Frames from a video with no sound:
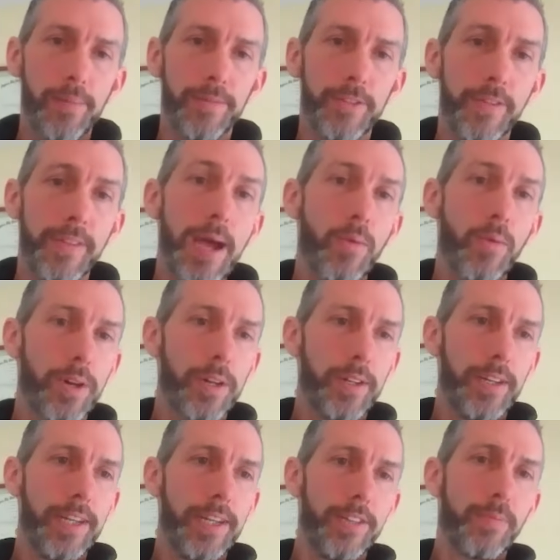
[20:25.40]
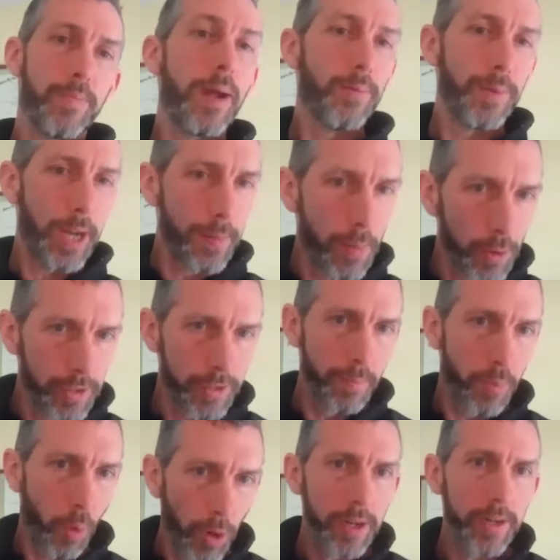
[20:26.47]
So that one is probably our most
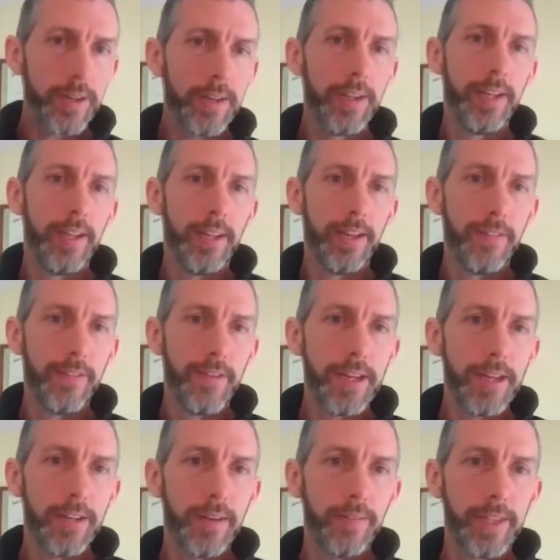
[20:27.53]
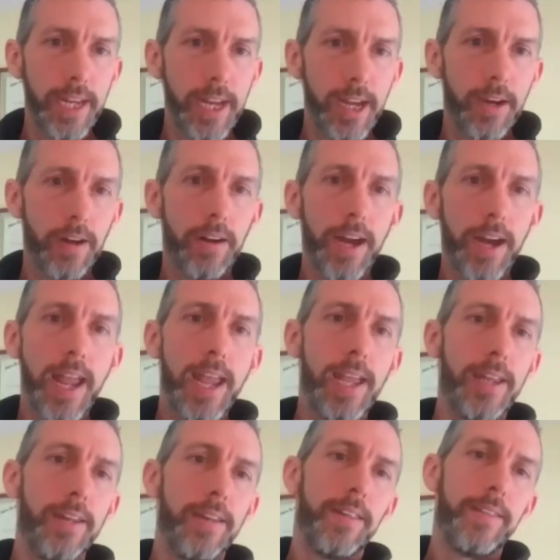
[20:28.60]
important event of the year,
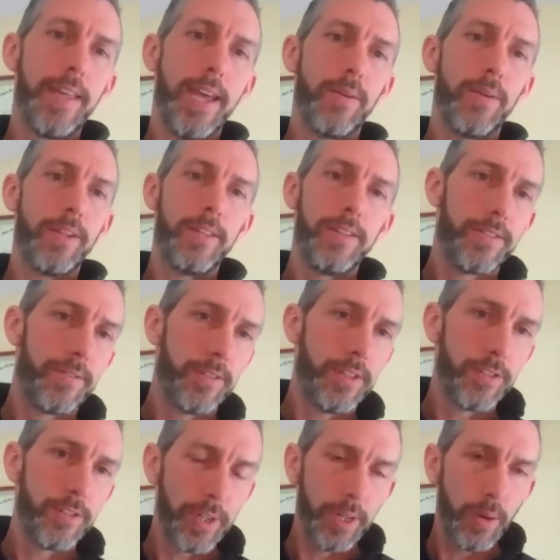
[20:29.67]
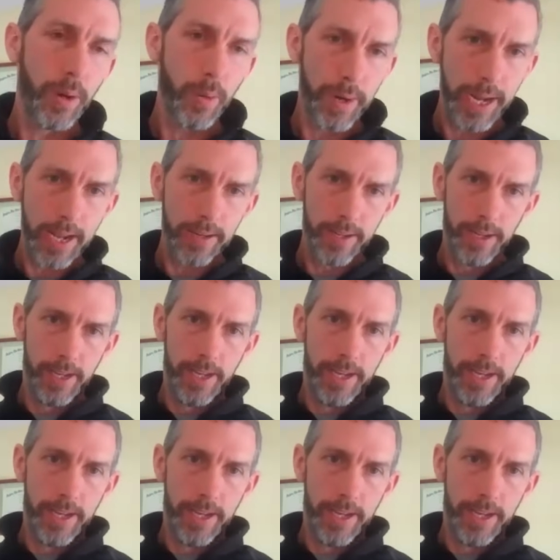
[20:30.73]
and that is really where we get